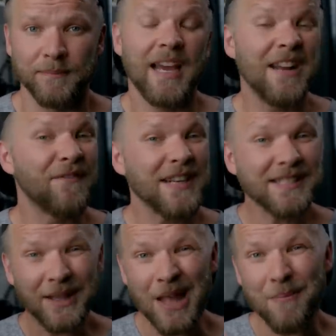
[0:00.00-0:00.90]
I
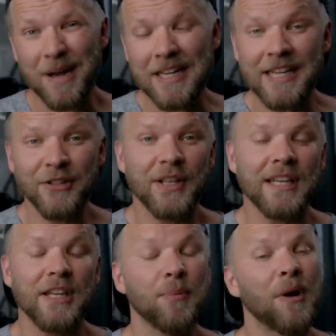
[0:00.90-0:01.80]
invested that money into the
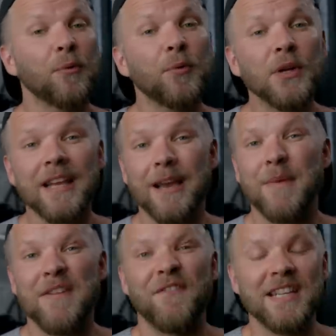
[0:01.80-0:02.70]
gear, but really
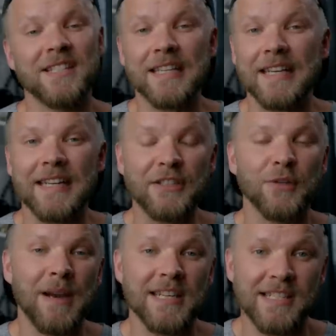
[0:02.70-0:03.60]
I'm investing it
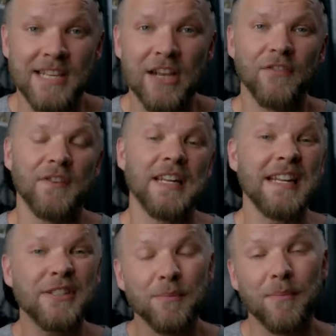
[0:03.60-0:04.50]
into myself and
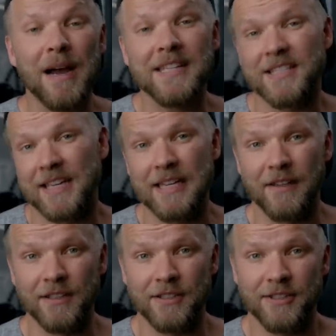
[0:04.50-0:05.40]
into my
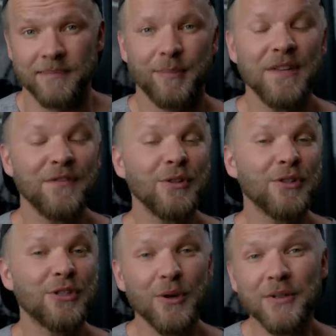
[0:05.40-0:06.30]
skills. But if you
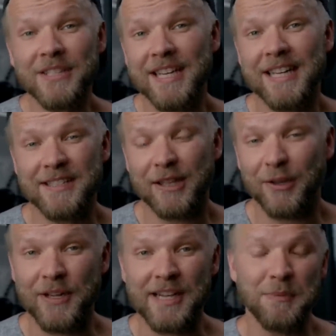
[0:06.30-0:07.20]
don't take it as a
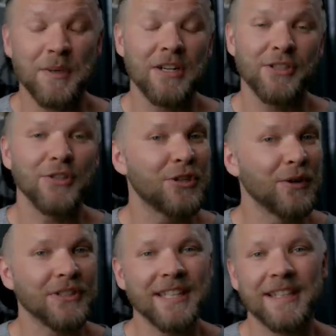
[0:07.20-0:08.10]
learning experience, you
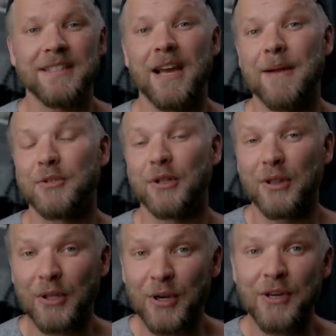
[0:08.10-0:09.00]
don't take the time to
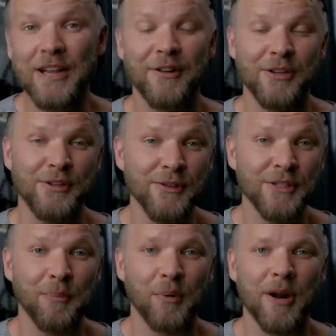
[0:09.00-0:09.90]
learn how to
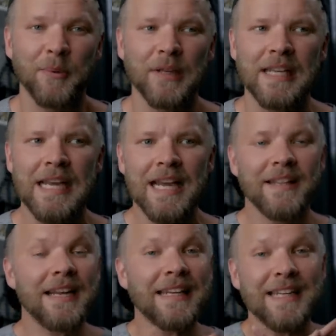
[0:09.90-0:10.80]
use it properly,
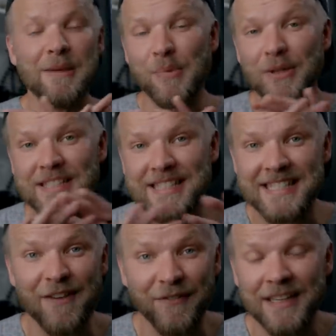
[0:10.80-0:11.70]
then a gimbal is
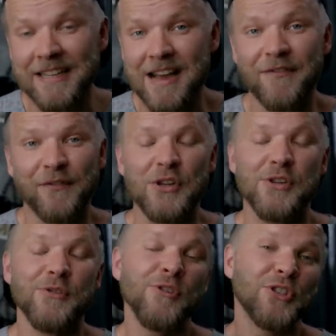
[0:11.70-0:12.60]
definitely not for
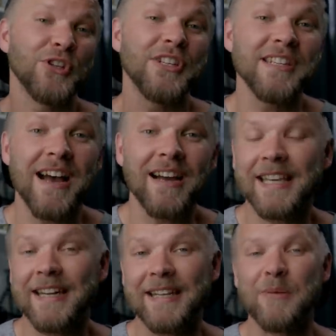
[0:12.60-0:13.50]
you. You should not
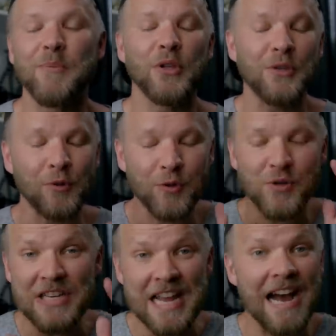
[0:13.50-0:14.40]
get a gimbal. You do
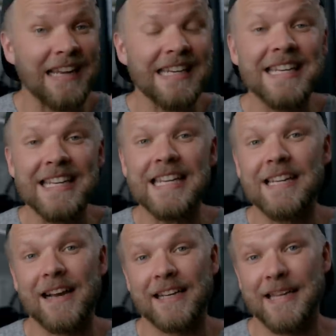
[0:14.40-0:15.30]
not
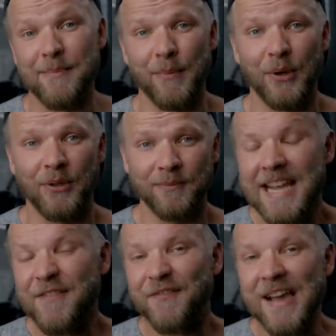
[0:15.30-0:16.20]
need a gimbal.
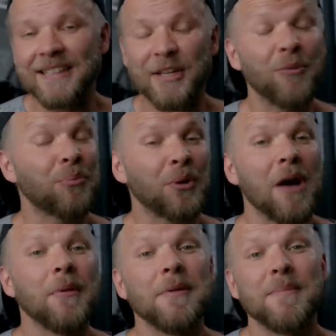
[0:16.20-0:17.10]
And in fact, it'll
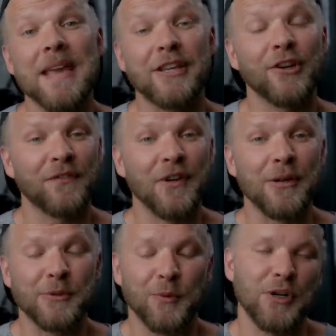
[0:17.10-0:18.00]
probably make your
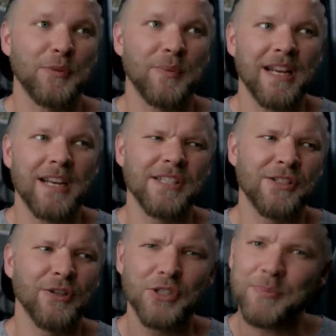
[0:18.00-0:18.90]
films worse
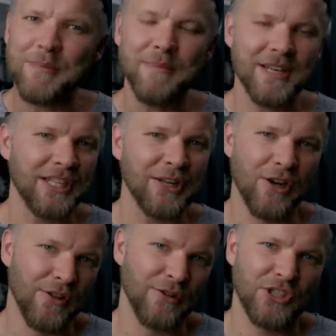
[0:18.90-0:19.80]
because you'll just be missing
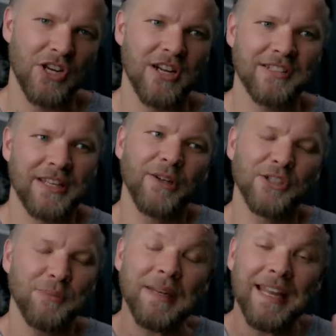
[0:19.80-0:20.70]
all those shots and you'll
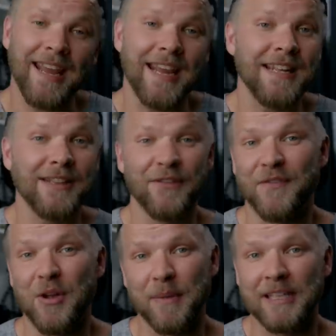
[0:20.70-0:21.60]
just be hating the
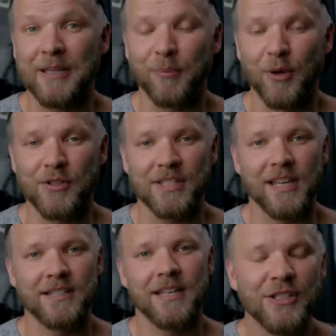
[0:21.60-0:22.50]
filmmaking
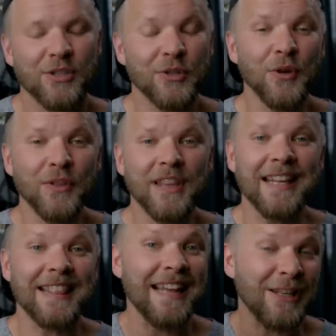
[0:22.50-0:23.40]
process. So don't
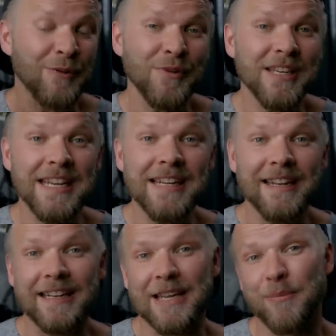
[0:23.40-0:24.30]
think that you need
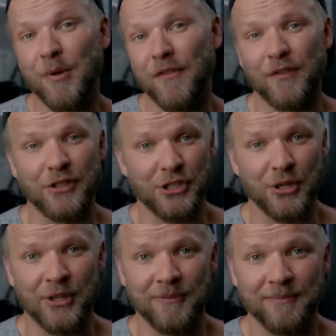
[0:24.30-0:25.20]
a gimbal for
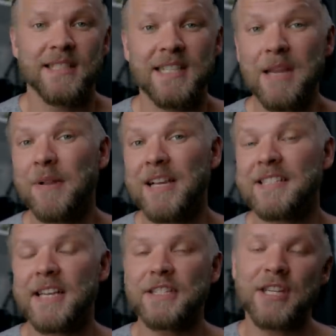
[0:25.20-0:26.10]
sure.
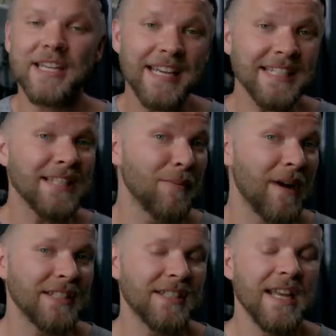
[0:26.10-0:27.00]
Stabilization is a
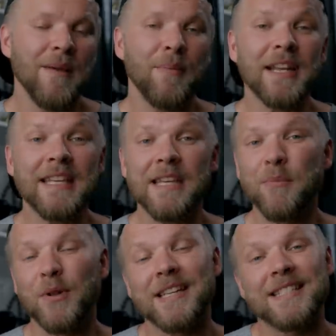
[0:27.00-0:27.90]
must, but a
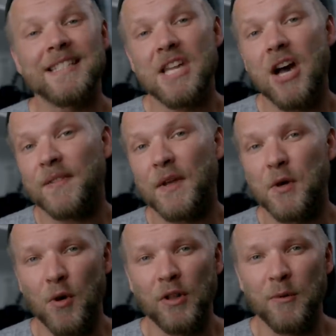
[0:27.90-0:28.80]
gimbal is not the
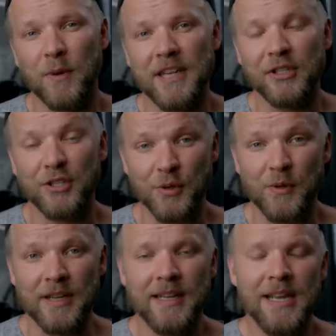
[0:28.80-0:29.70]
only way to
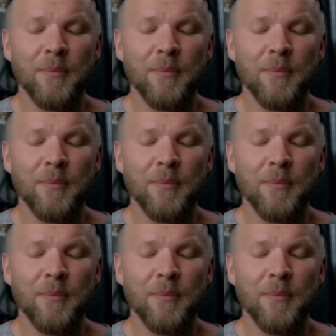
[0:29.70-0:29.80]
do it.